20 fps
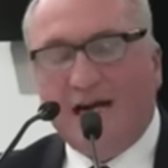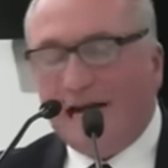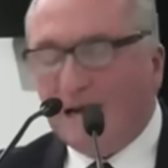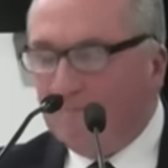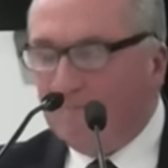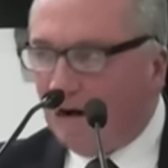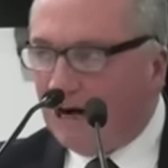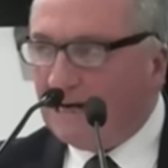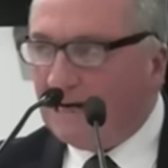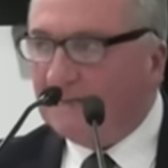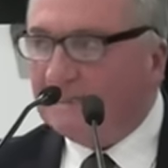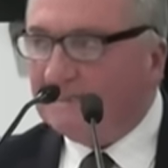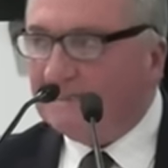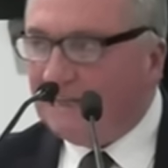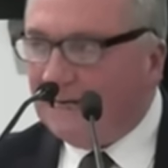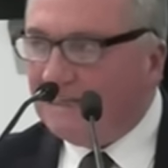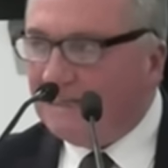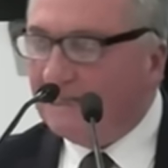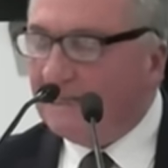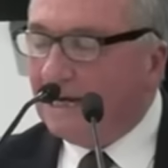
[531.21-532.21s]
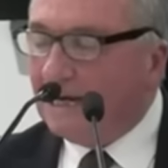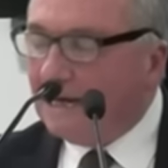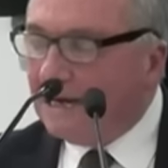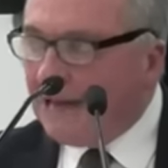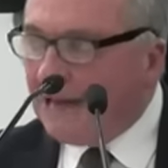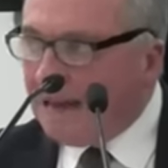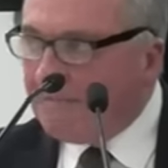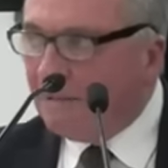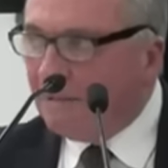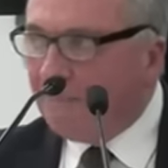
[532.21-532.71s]
and might I state that the
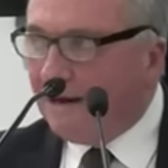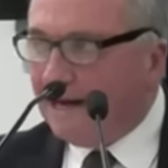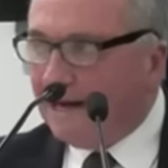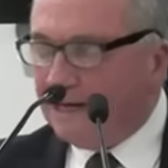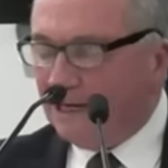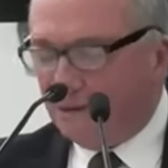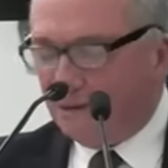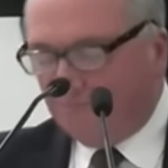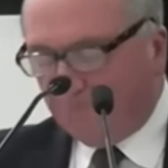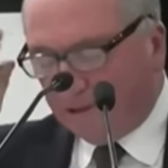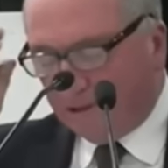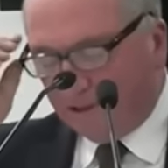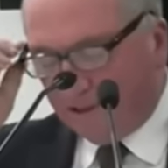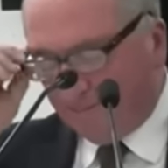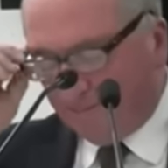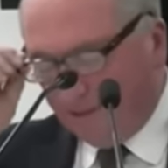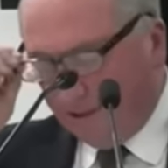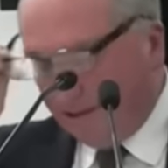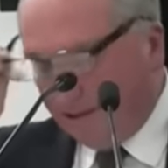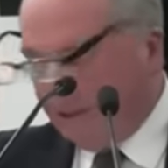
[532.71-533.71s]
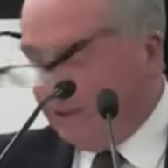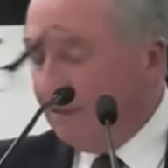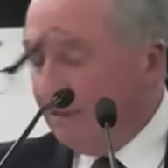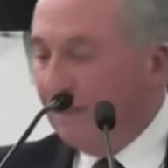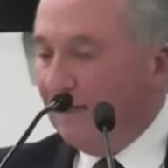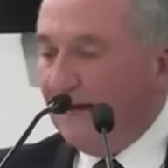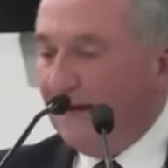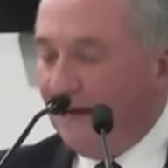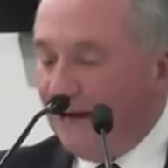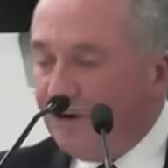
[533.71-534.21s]
Labor Party Ombudsman,
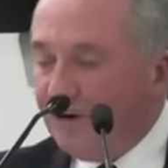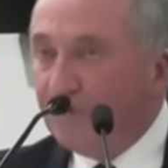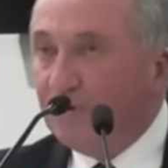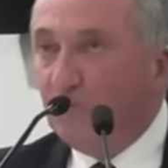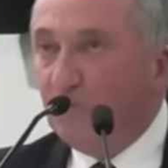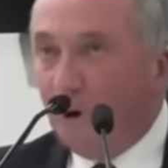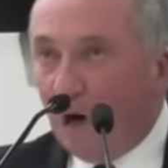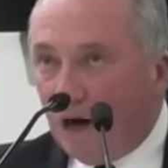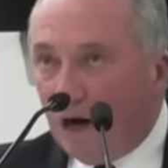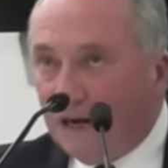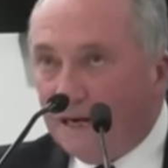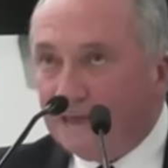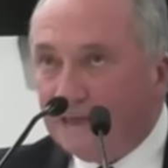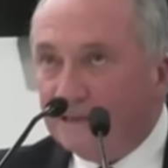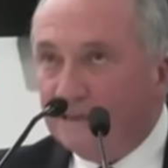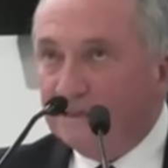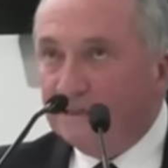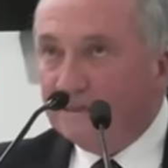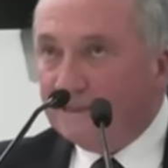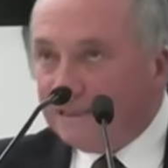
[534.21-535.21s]
Andrew Wyatt,